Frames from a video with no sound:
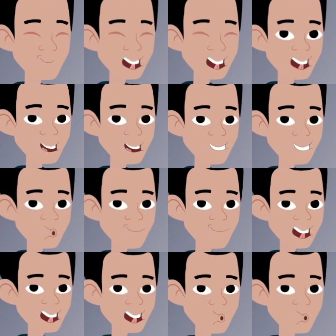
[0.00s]
When we used to
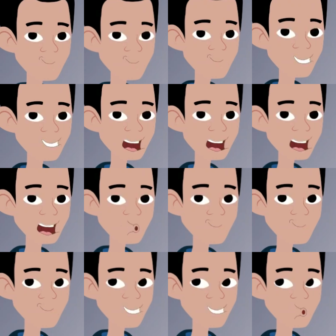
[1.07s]
go out,
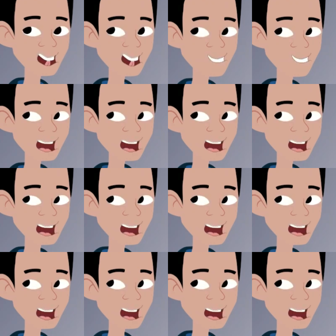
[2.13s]
I looked